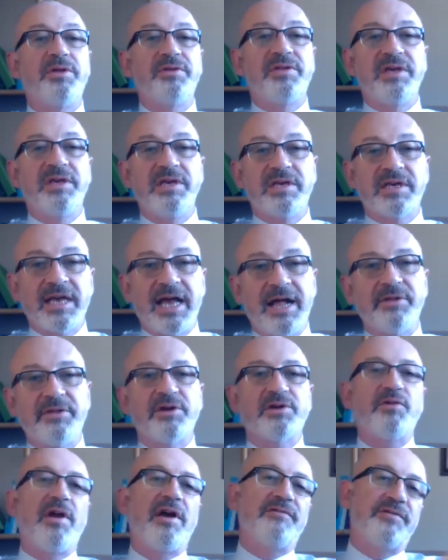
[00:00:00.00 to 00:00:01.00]
the
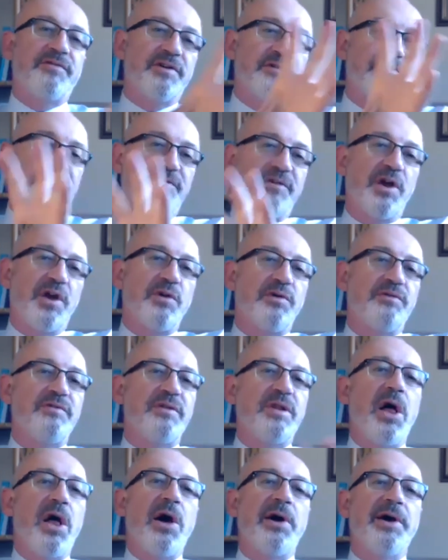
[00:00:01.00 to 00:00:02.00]
calligraphic flow of
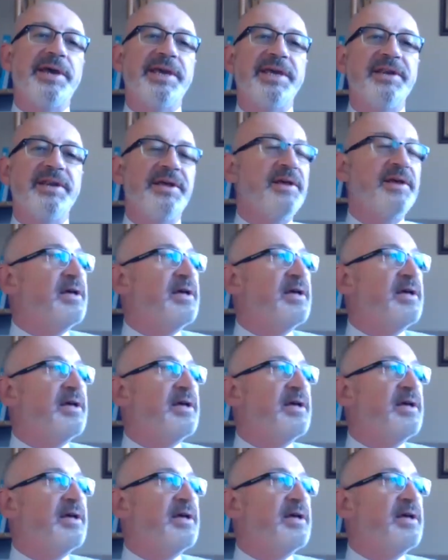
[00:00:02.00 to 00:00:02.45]
line,